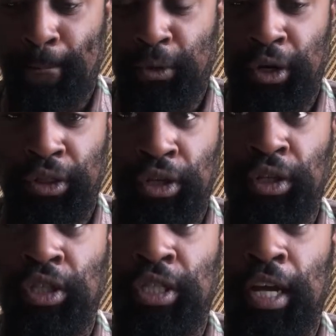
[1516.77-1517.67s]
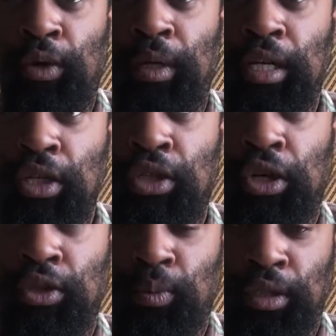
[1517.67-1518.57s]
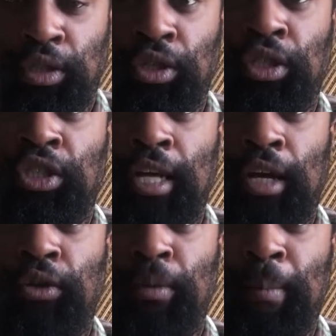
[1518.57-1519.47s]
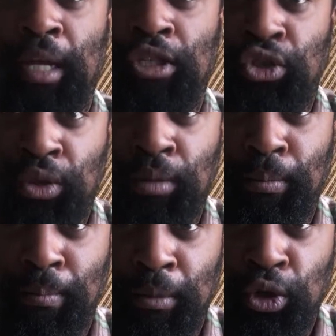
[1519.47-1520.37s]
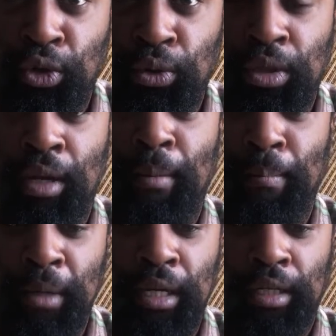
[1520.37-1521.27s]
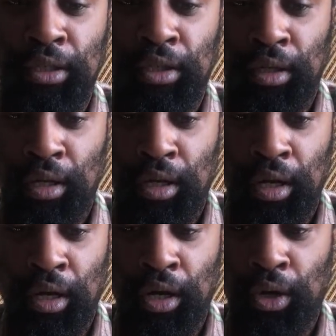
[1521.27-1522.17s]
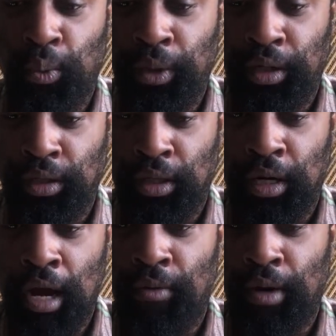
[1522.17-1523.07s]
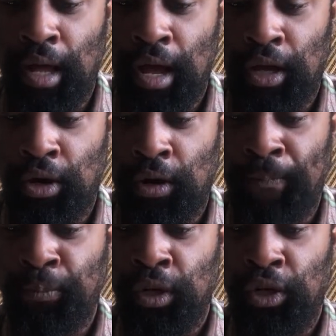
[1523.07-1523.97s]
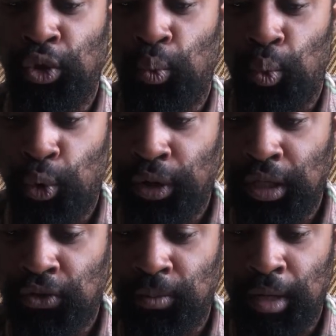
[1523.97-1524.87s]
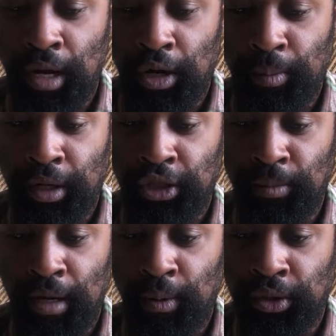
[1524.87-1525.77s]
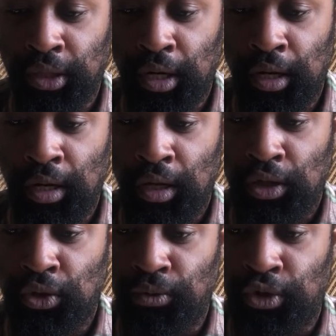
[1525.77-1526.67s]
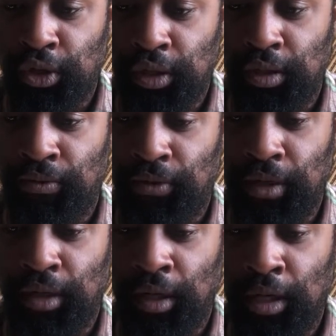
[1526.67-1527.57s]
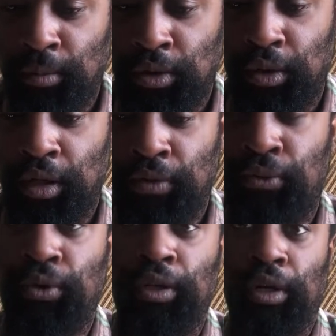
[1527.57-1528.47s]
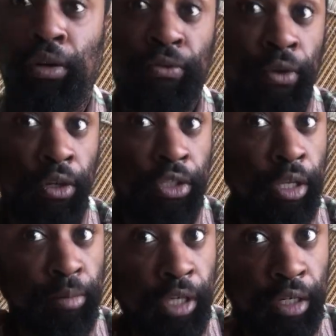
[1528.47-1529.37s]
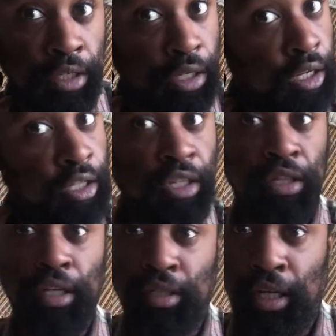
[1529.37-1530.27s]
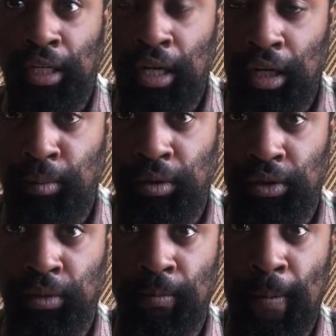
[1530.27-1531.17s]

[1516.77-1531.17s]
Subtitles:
All right, they're in the shadow of Esau's wings. They're in the shadow of the mainstream news media's wings. They're not relying on the warnings from Yahweh Bashim Yahushai to trust and faith in Him. So therefore, they're going to fall subject to things like cannibalism.